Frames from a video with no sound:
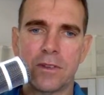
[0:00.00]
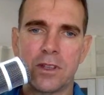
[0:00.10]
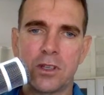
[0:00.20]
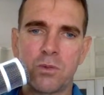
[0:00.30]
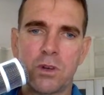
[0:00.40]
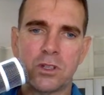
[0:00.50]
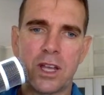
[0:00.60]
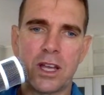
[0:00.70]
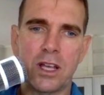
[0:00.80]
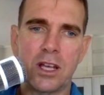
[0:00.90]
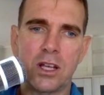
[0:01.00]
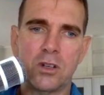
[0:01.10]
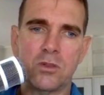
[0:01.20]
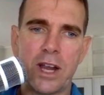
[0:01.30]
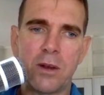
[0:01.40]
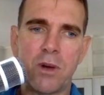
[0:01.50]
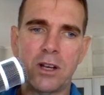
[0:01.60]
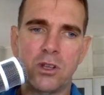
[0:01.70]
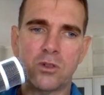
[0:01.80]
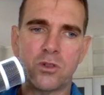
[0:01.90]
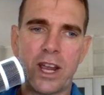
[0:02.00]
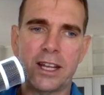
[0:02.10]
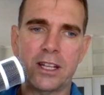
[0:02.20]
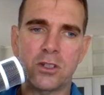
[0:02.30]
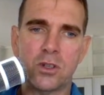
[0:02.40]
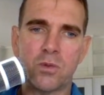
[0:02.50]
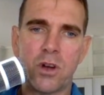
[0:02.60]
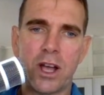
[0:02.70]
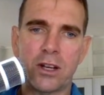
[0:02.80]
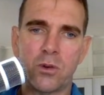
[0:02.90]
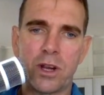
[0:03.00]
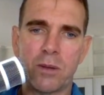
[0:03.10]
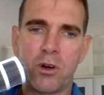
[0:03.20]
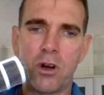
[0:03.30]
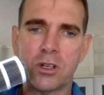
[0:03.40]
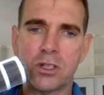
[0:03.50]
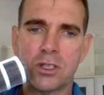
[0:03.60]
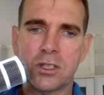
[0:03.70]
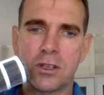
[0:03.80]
This one's a drag one. You drag it into the right correct box.